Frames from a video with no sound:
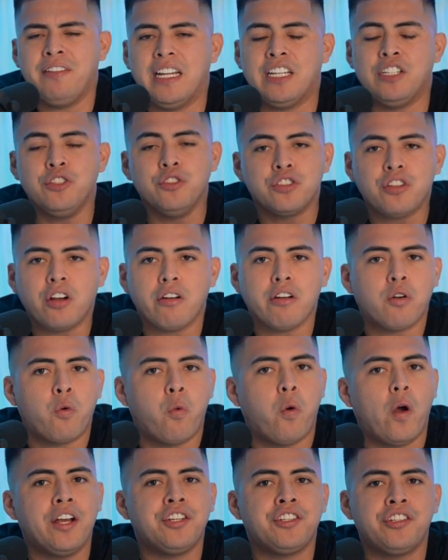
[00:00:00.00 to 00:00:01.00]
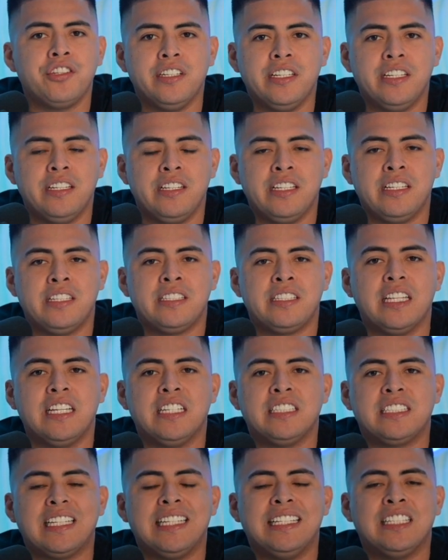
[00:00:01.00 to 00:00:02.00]
And you start questioning these
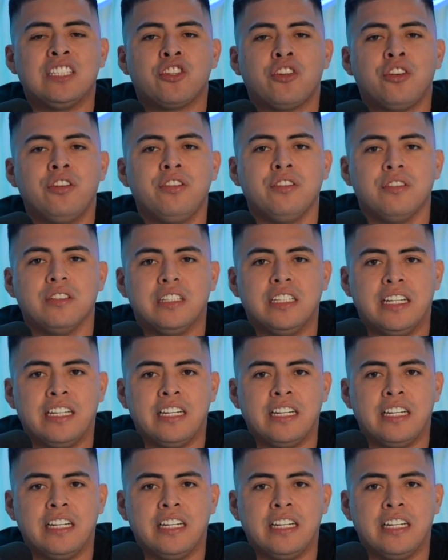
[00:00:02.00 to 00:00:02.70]
things internally.